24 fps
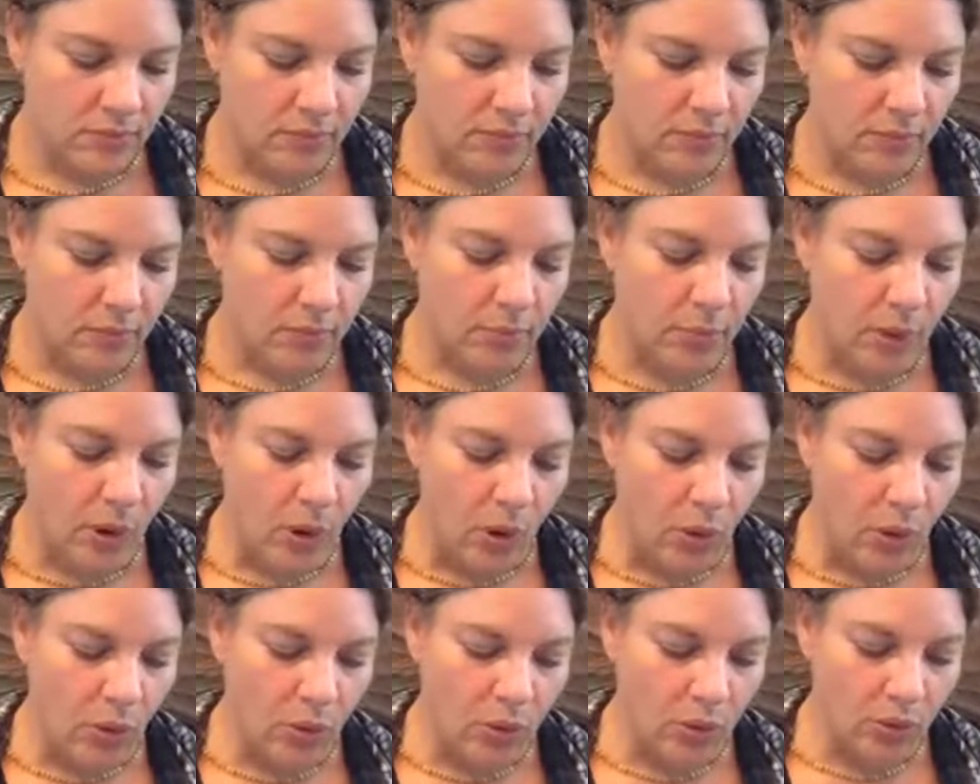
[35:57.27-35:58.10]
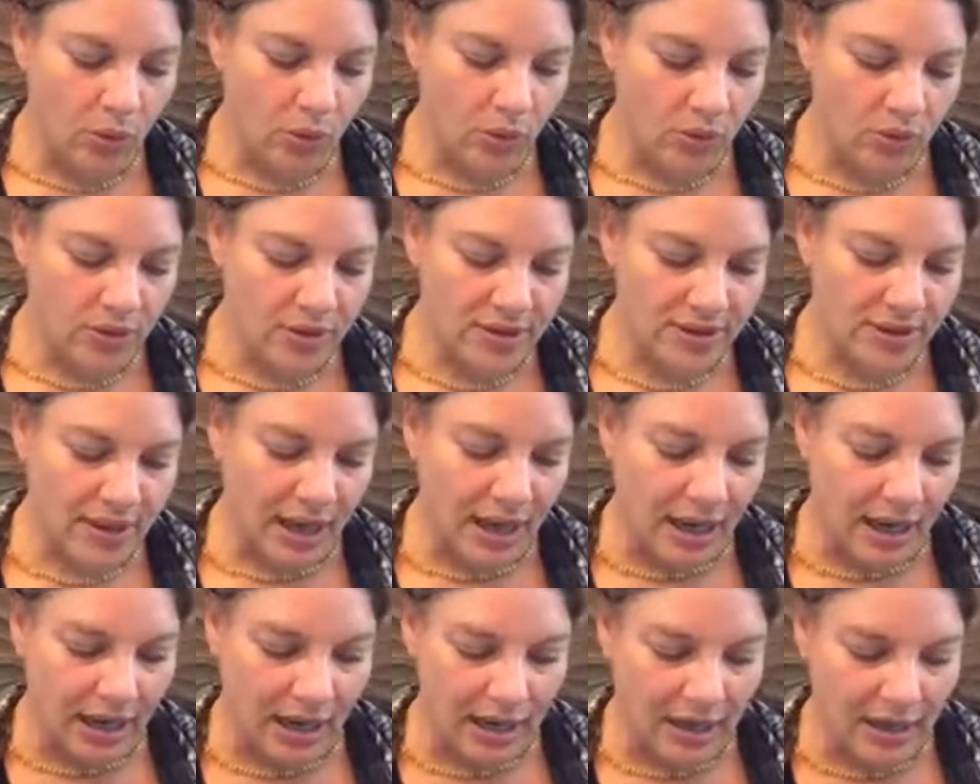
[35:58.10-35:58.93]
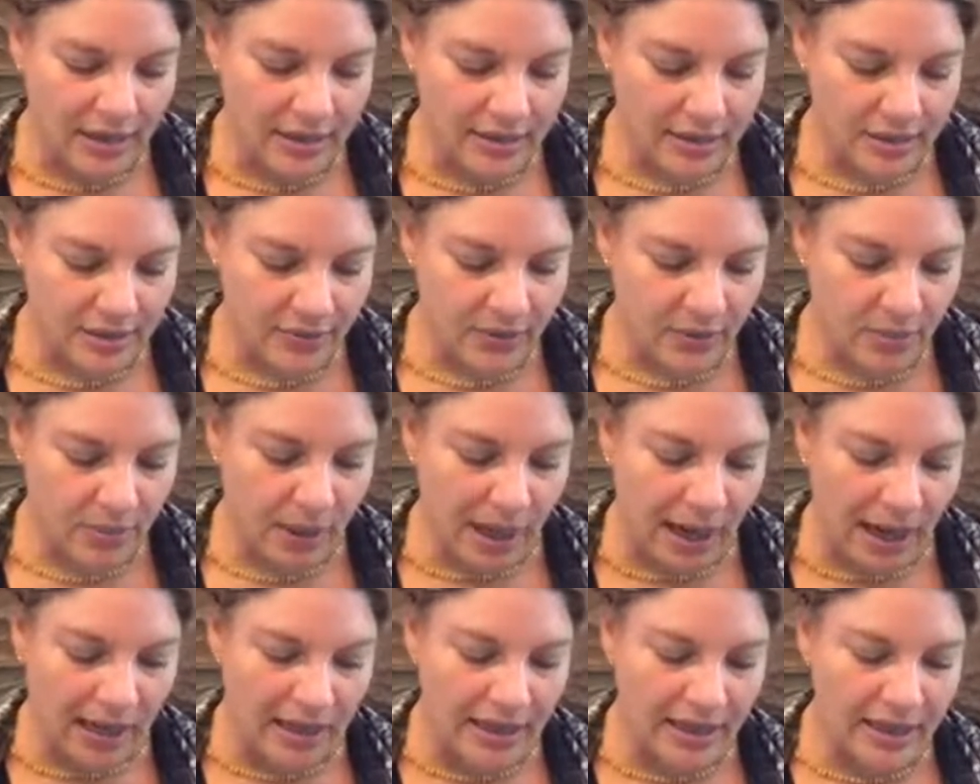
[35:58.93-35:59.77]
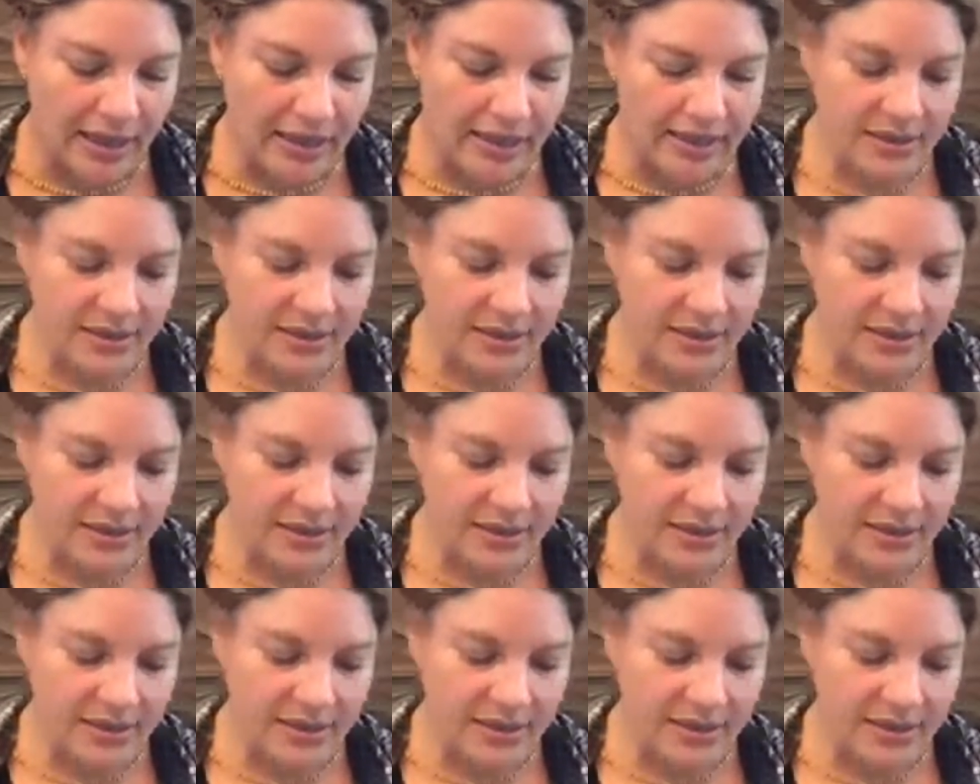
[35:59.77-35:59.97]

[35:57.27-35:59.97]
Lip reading: Both sides of the body